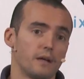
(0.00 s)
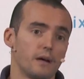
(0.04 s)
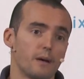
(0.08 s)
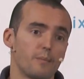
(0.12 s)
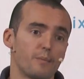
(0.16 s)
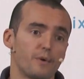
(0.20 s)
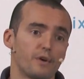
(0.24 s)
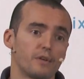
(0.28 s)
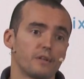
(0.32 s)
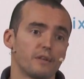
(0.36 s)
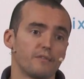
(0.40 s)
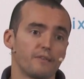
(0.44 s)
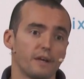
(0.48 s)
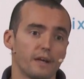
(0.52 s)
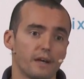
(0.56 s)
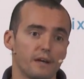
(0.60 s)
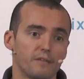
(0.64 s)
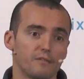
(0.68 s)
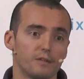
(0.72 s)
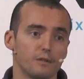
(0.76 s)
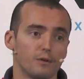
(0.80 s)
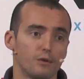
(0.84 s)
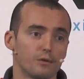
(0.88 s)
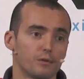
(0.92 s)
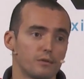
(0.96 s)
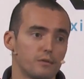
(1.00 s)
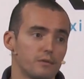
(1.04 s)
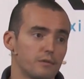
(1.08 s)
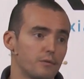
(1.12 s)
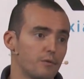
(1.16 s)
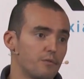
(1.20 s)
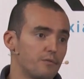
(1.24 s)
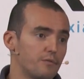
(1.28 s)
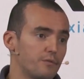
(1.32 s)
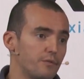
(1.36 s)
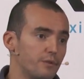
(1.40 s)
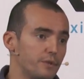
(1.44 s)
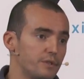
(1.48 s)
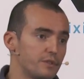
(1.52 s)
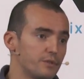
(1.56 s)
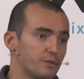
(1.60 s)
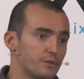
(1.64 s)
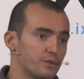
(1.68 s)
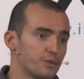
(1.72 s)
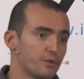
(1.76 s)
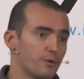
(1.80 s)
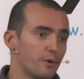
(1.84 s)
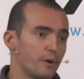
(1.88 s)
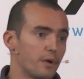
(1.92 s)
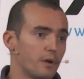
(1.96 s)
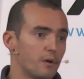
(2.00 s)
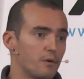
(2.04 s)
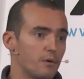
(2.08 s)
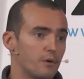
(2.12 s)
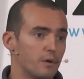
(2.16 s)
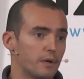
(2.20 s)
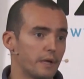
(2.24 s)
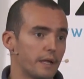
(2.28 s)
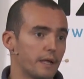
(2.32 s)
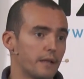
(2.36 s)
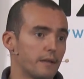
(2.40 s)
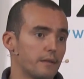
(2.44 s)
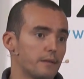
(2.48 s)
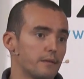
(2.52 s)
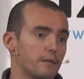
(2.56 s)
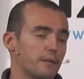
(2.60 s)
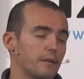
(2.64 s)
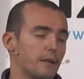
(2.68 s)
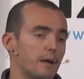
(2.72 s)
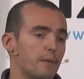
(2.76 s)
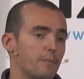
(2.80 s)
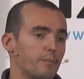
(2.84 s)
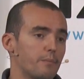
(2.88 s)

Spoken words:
Apparently they have a lot of research going on, and